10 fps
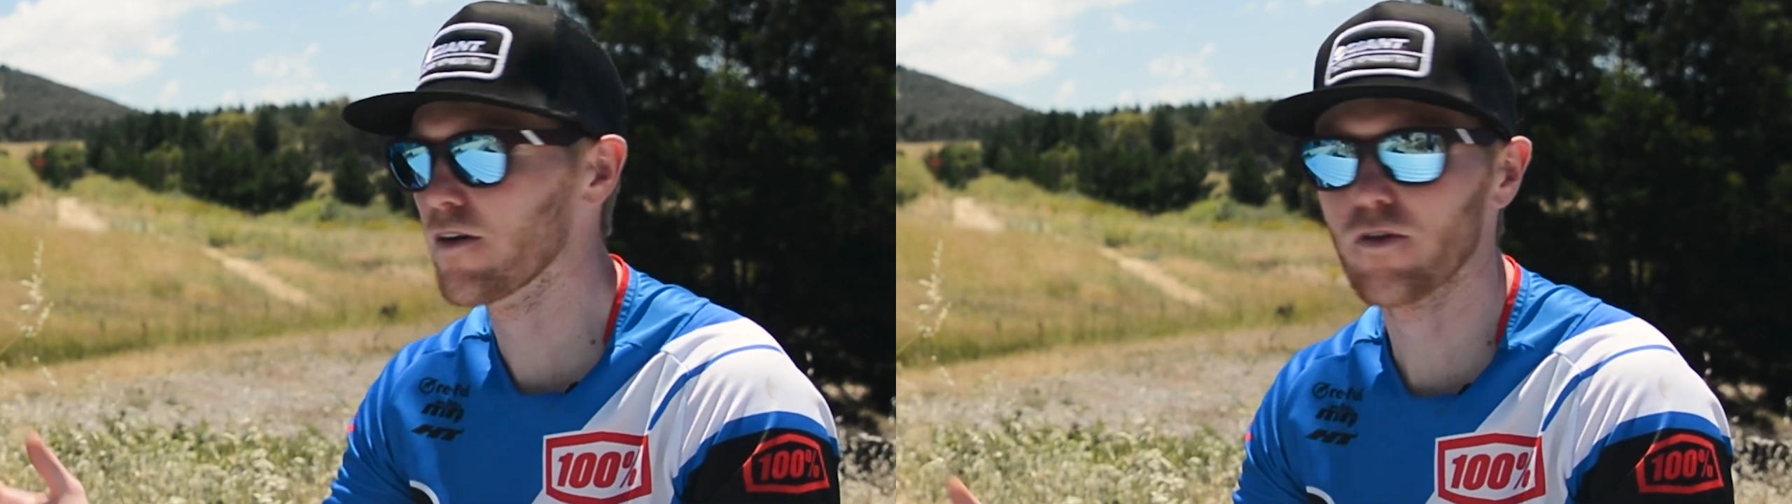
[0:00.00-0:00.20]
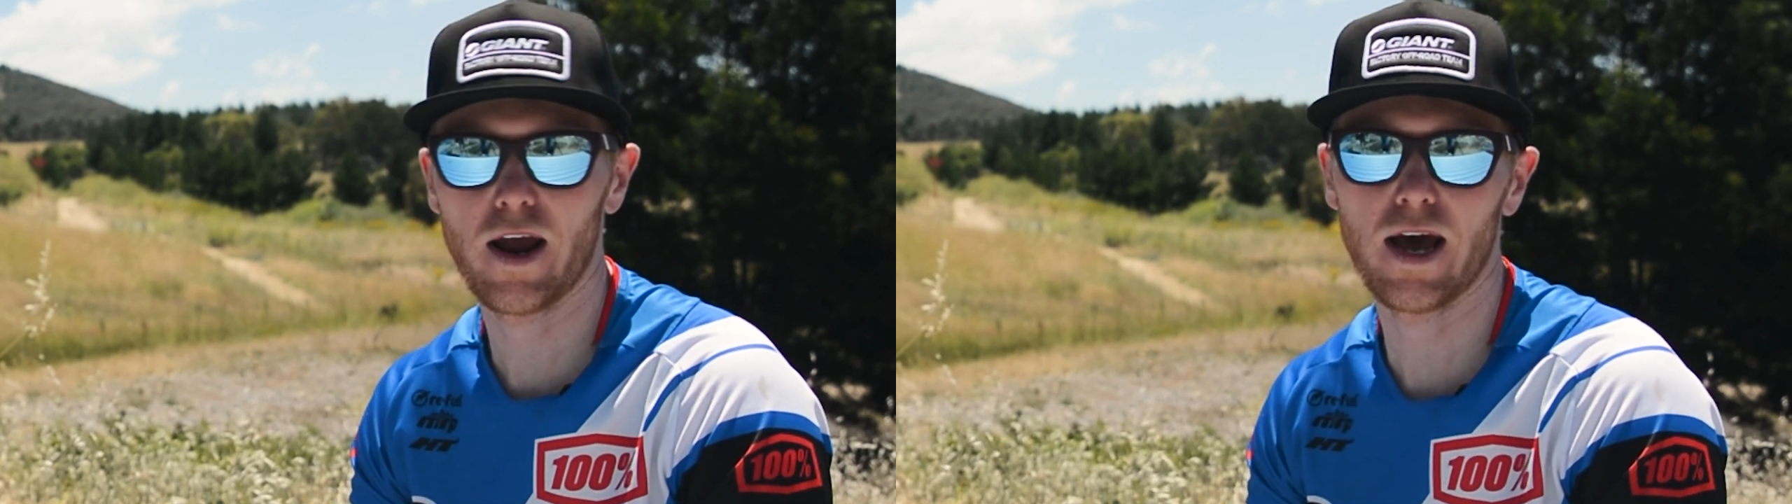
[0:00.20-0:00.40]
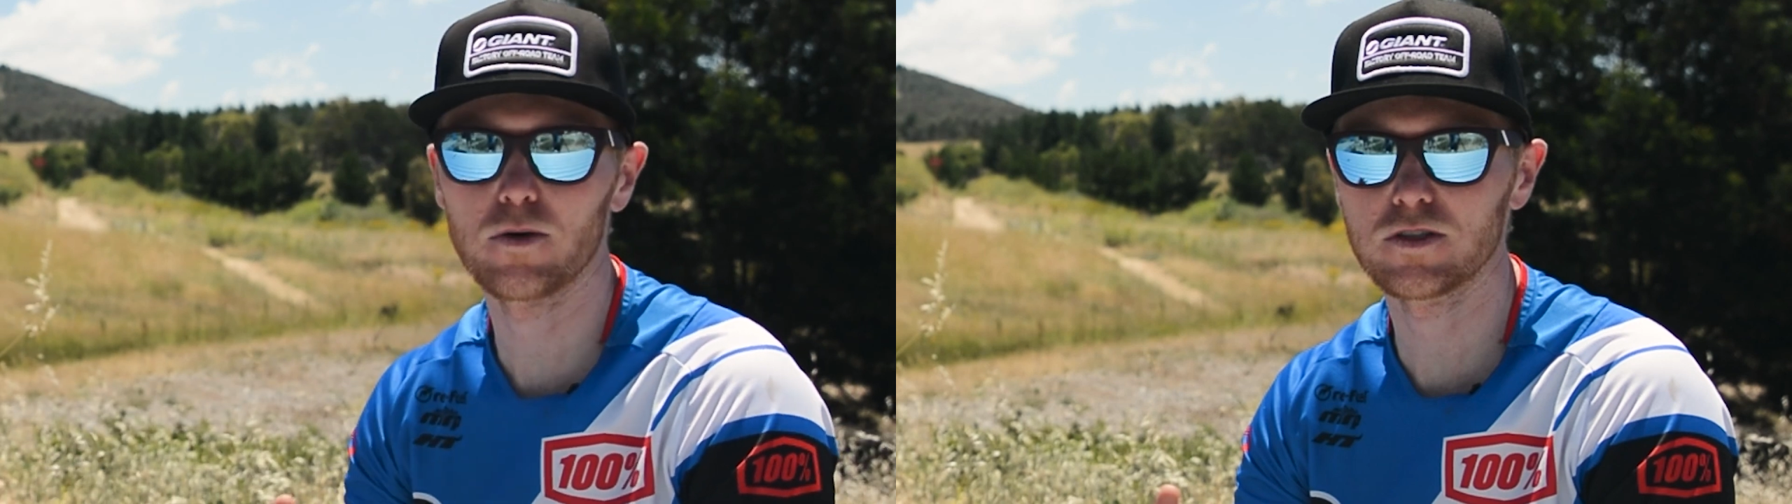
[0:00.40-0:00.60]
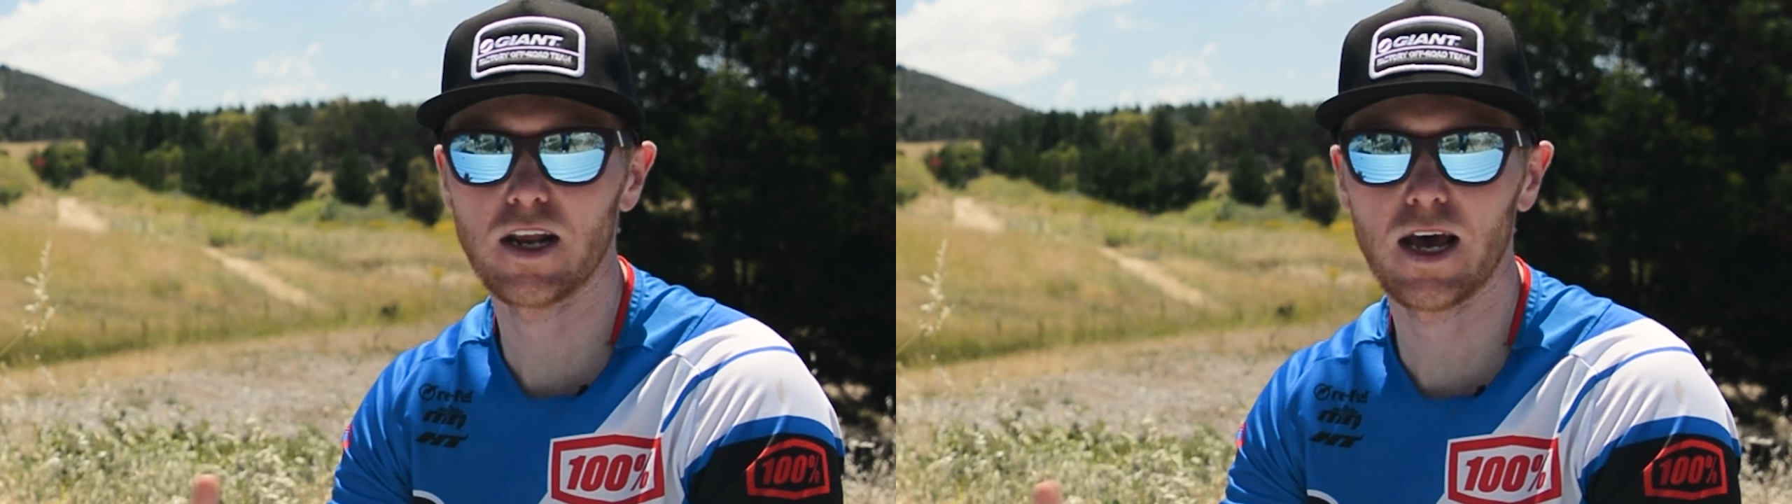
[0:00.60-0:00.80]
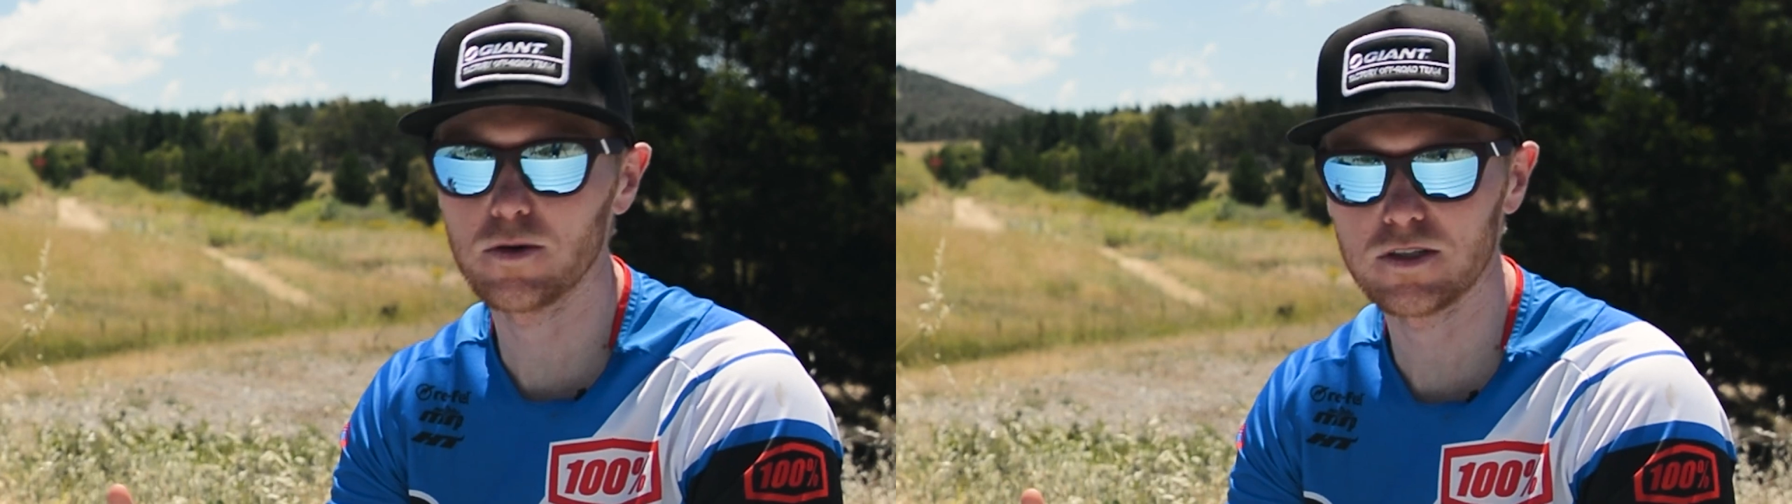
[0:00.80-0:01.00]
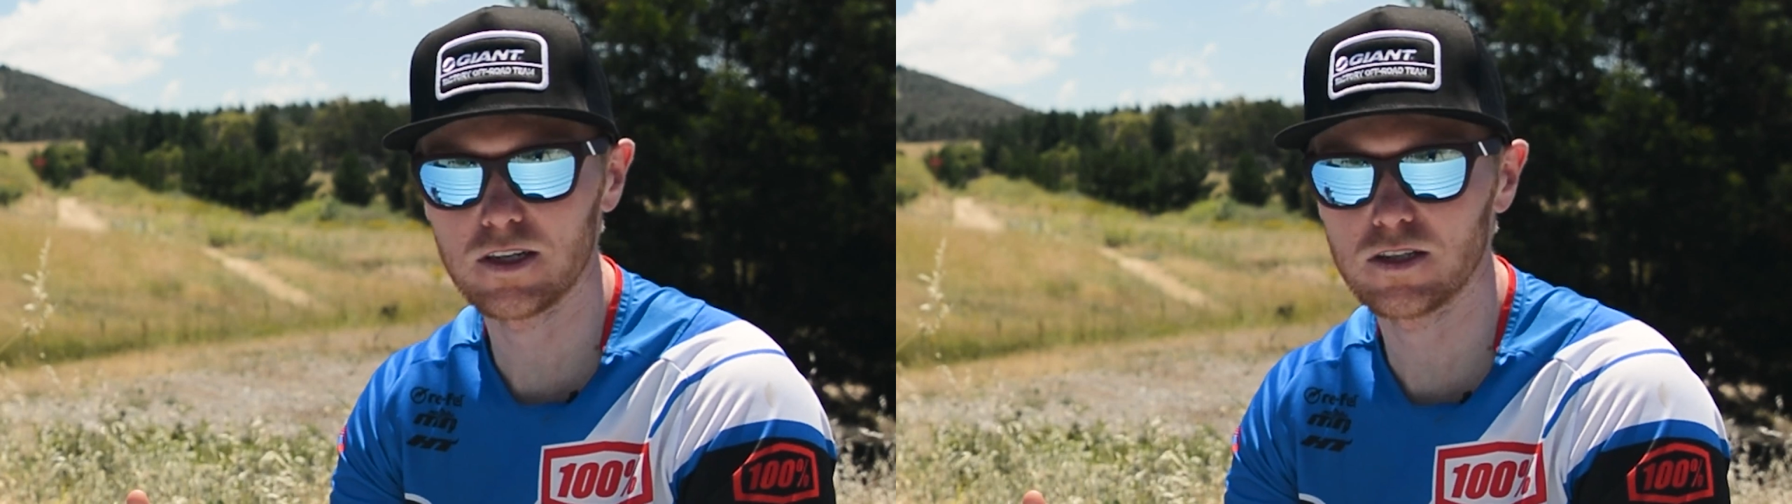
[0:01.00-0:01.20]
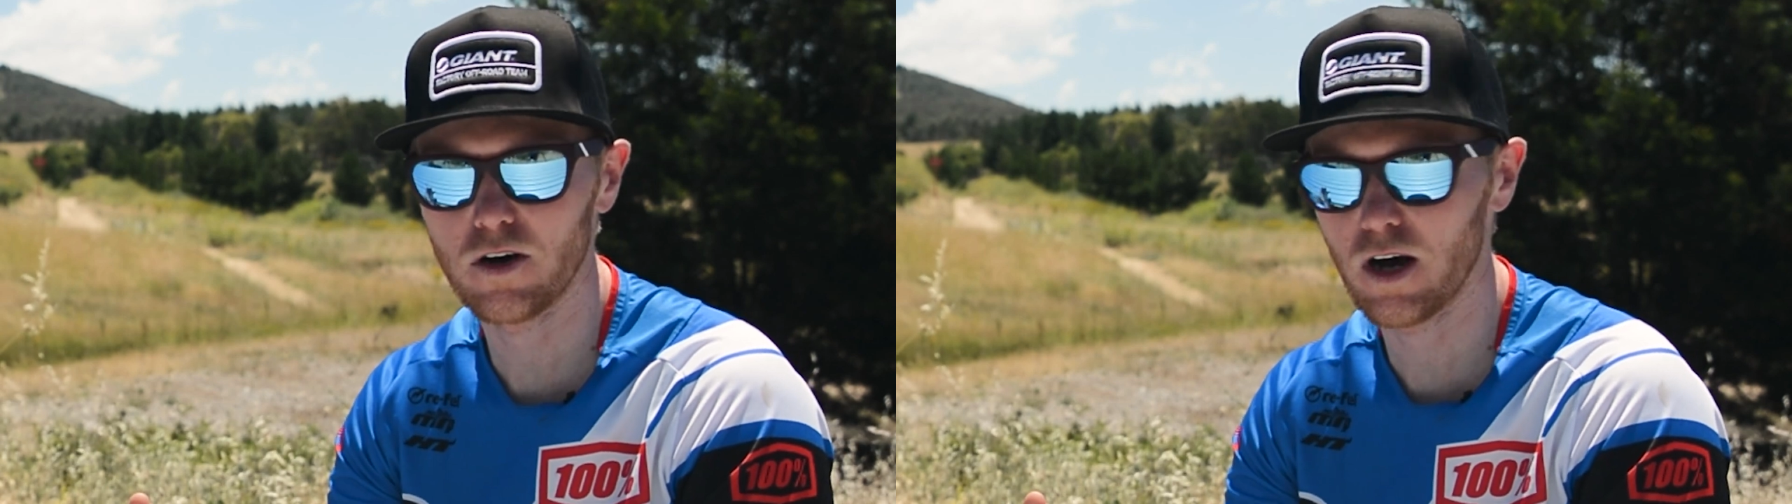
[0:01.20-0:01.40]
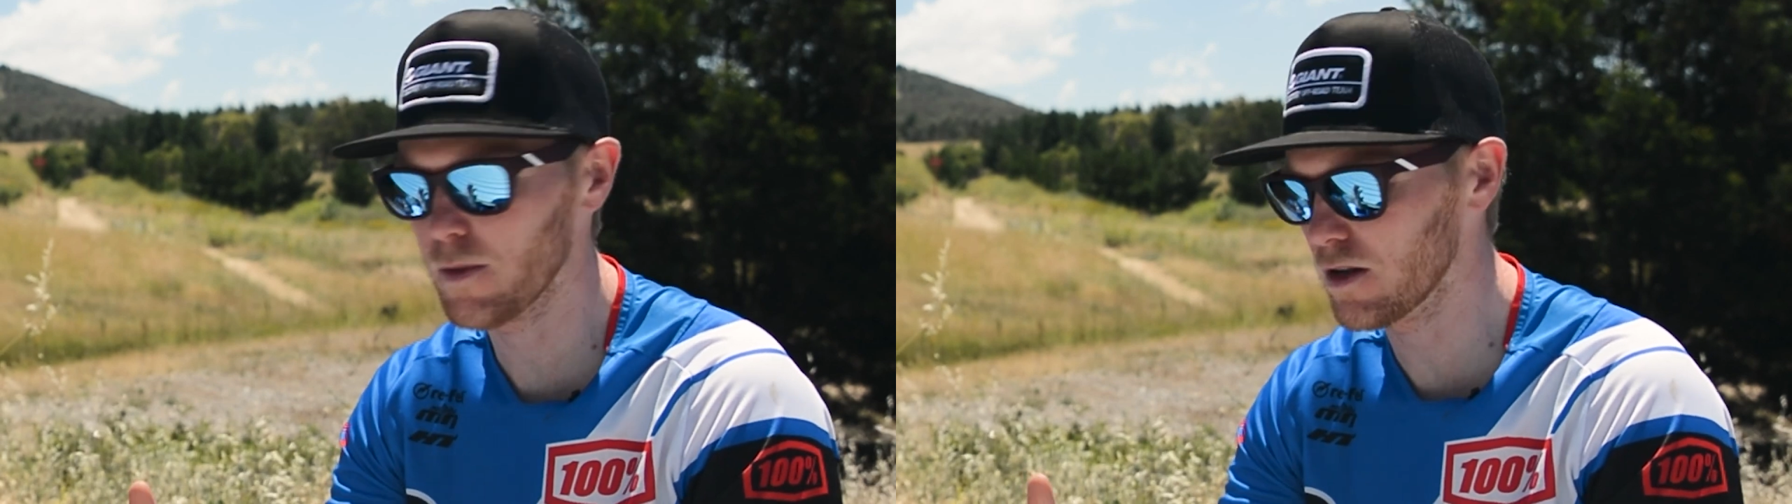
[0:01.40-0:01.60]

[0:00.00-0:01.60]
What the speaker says: for hours and hours at a time,